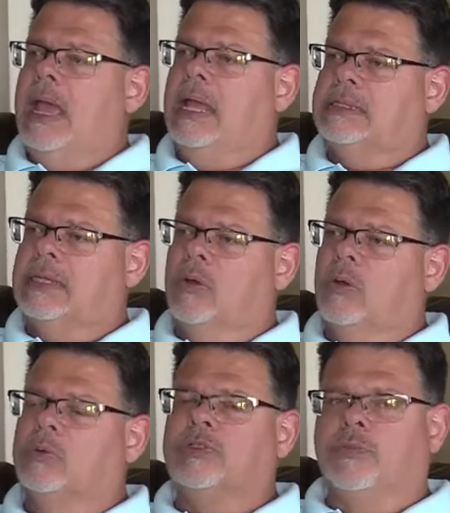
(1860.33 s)
And so
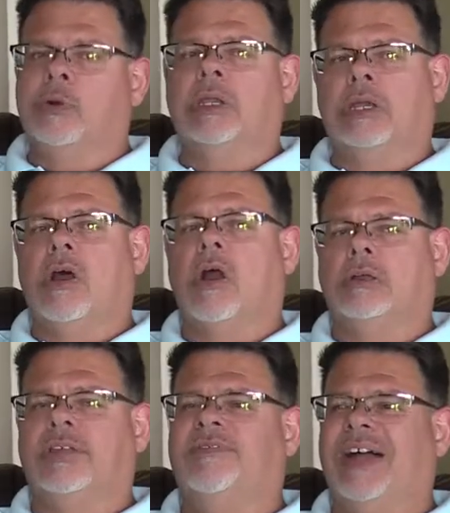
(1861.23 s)
it was really
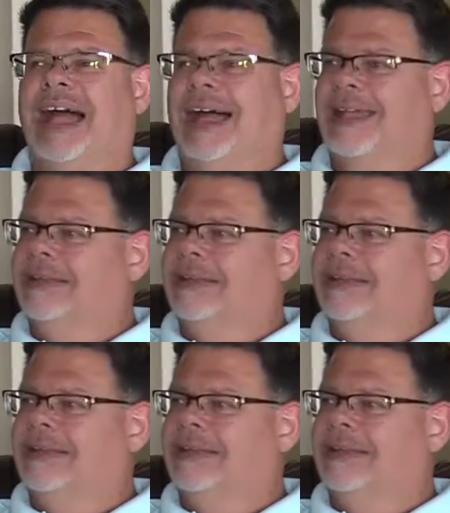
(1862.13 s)
hard to find